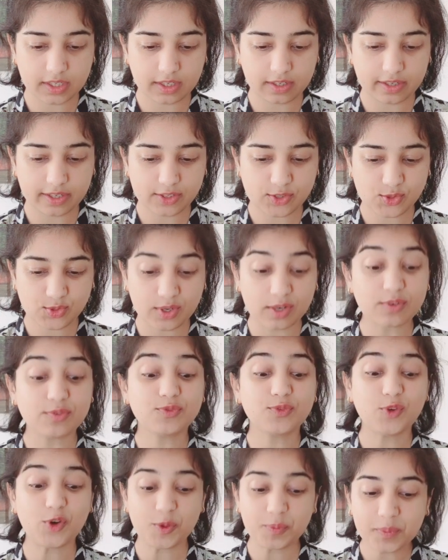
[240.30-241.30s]
sitting next to her
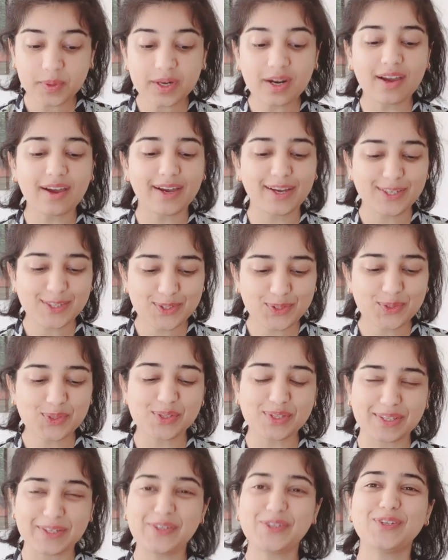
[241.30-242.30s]
former high
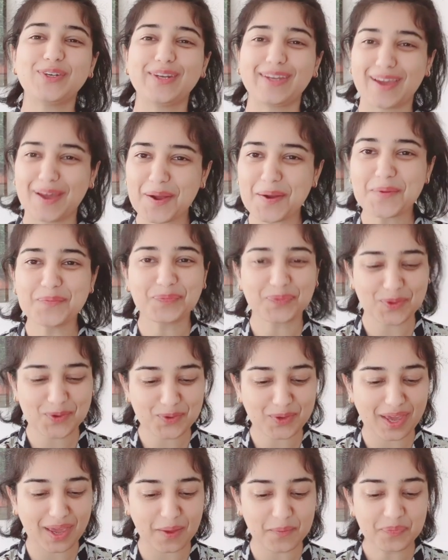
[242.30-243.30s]
school teacher. Yeah,
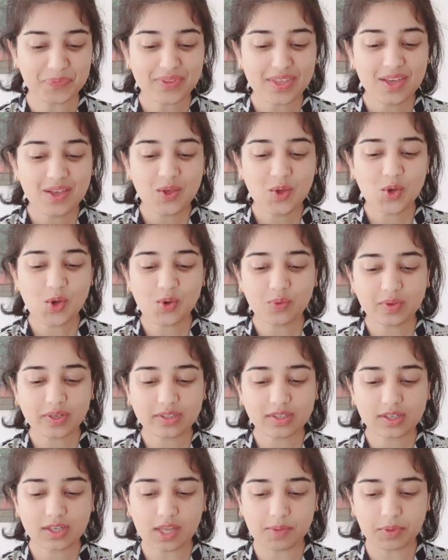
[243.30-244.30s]
okay.
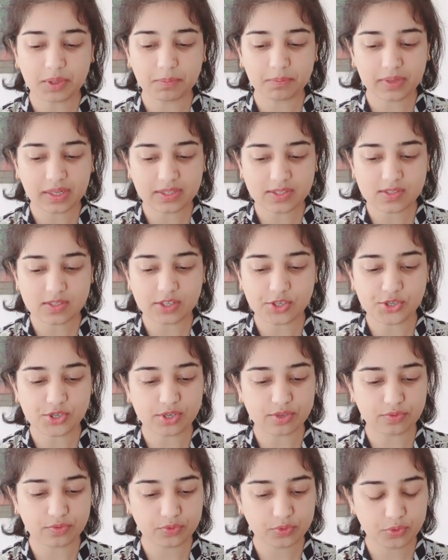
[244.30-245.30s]
Over the coming months, they
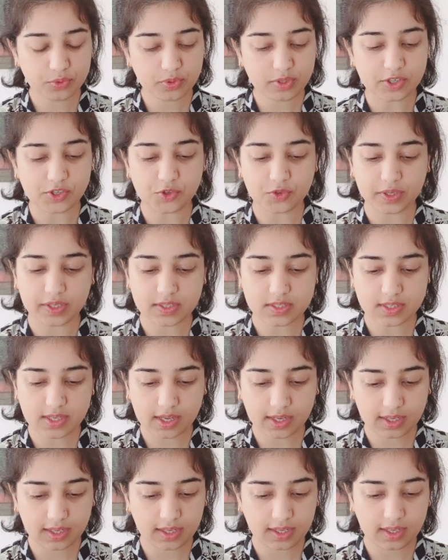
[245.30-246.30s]
share food and drink
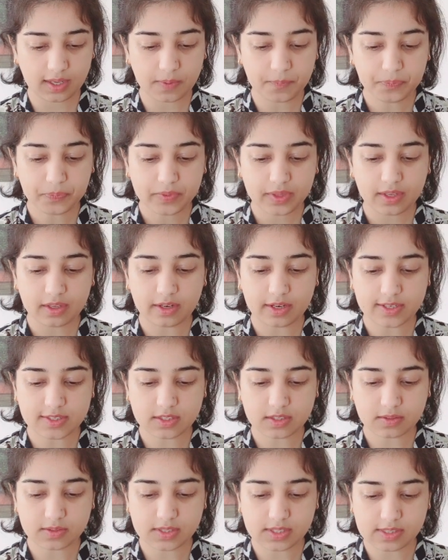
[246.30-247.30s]
sake, and
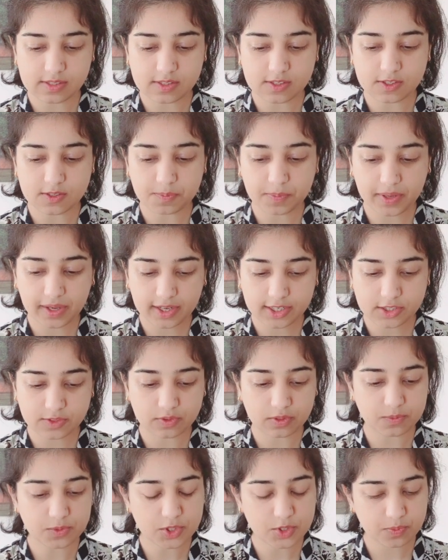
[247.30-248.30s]
as the seasons pass
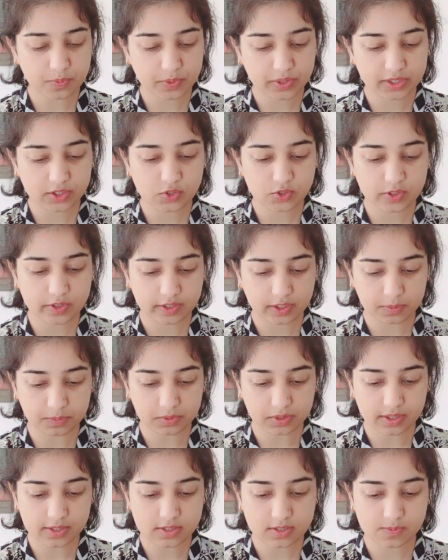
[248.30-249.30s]
from spring cherry
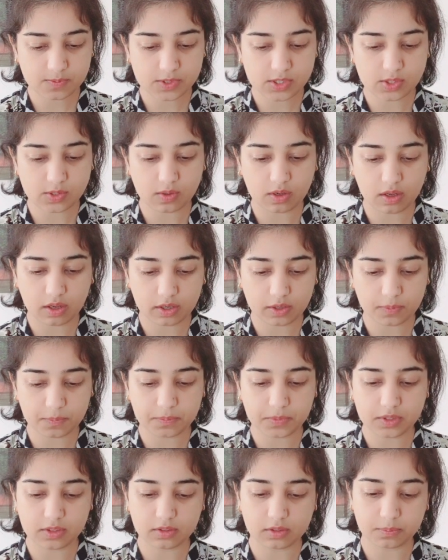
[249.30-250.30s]
blossoms to
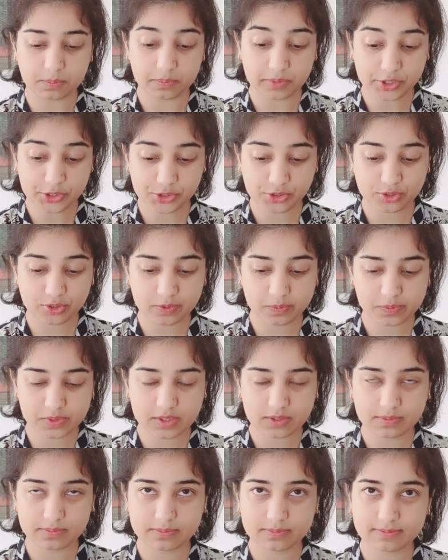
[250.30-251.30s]
autumnal
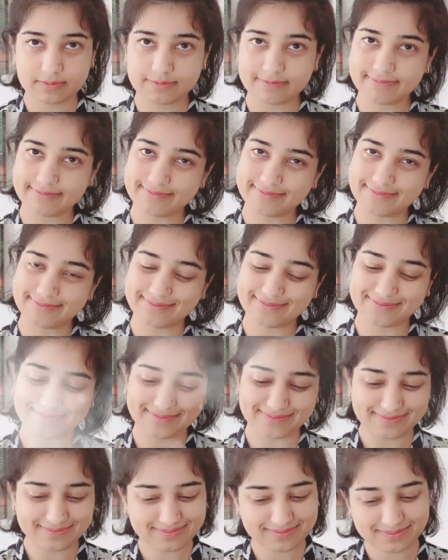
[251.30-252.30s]
mushrooms,
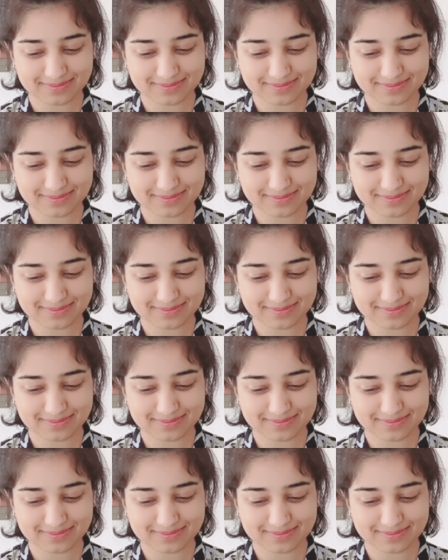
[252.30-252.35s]
hmm,